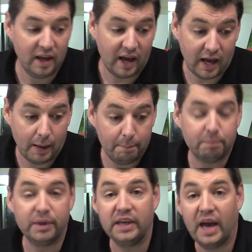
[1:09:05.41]
Um,
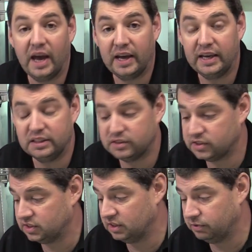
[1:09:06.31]
but yeah,
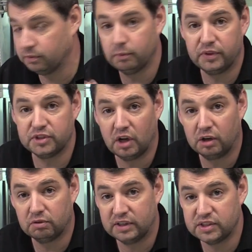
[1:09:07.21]
it's with the
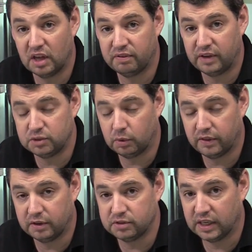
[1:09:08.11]
Stynylrez stuff. It's one of
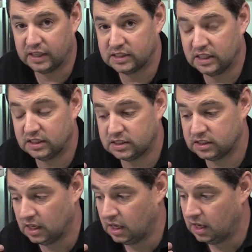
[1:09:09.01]
those things.
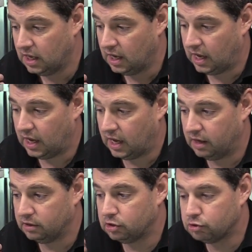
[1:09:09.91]
It's uh,
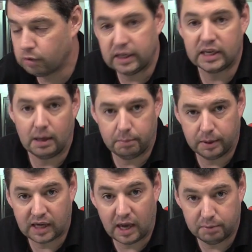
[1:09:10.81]
great gap
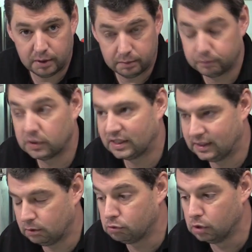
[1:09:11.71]
cap
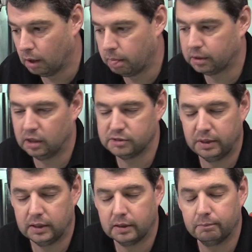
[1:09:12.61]
can't
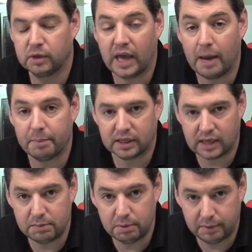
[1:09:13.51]
speak, gap
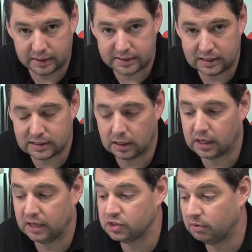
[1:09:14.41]
capabilities.
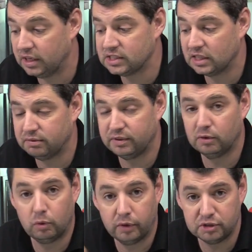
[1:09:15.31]
Okay, so it is going to fill
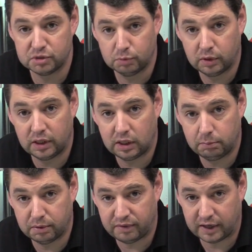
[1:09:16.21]
all those small little
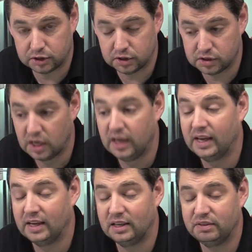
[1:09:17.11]
imperfections.
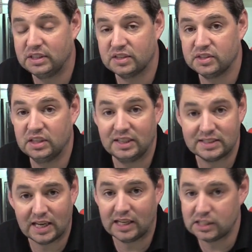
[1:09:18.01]
And if it doesn't, it
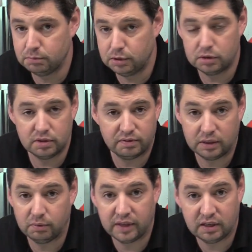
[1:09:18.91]
sands beautifully
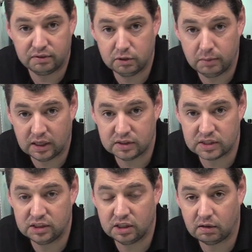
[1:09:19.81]
within a few minutes
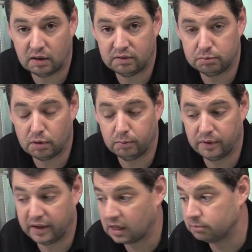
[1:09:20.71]
and you don't have any problem with
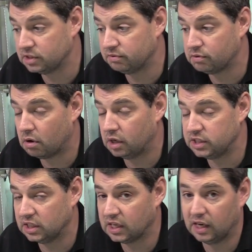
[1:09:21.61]
it. it comes in a
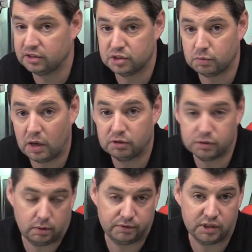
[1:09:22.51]
variety of colors as well.
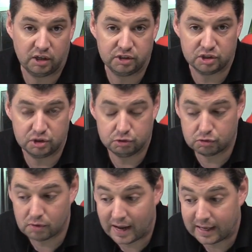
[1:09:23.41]
So obviously I just use
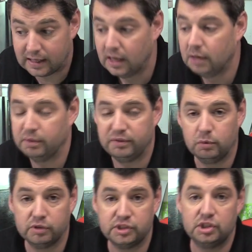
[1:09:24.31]
gray, but if you
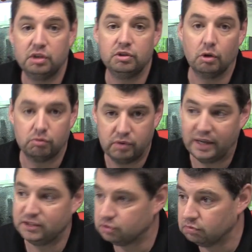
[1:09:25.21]
wanted to, you've got
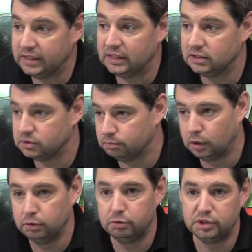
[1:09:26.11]
reds, greens,
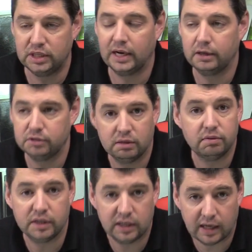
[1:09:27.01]
blues, yellows and
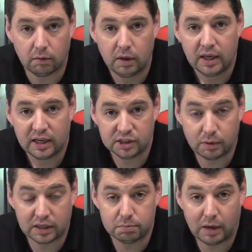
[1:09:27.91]
everything now, as
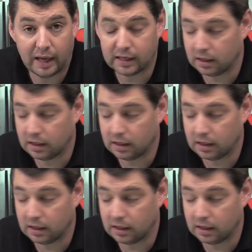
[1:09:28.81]
well as black.